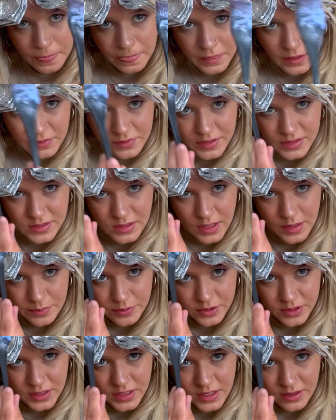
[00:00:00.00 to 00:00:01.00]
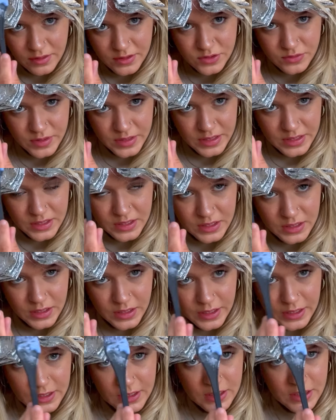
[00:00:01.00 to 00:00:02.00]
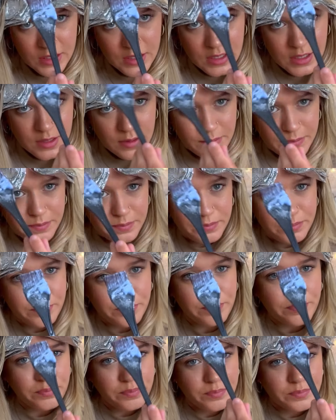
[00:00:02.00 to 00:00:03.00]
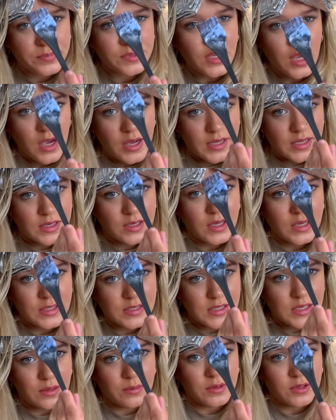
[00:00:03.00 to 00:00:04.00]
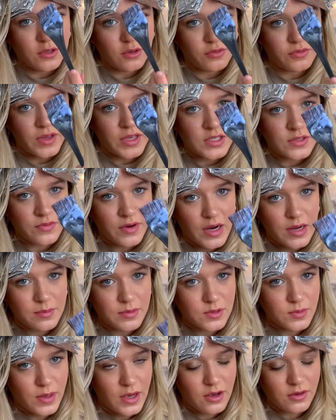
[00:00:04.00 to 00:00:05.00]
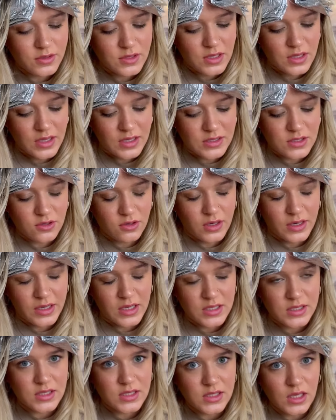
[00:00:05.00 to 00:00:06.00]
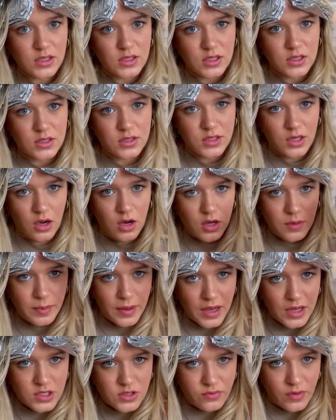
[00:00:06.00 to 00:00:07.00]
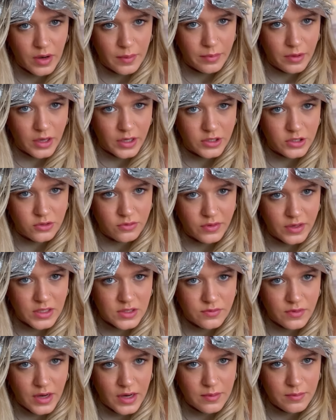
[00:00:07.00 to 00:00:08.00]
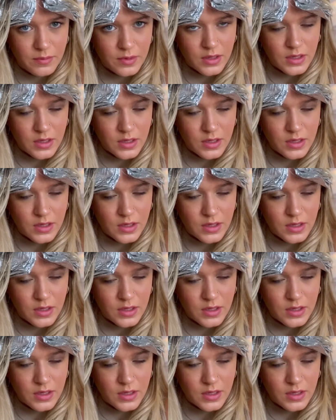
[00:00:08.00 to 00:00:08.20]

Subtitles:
This high point here is really going to like tie in nicely with your face frame as well, so that it's not like a sudden dark patch right behind your face frame.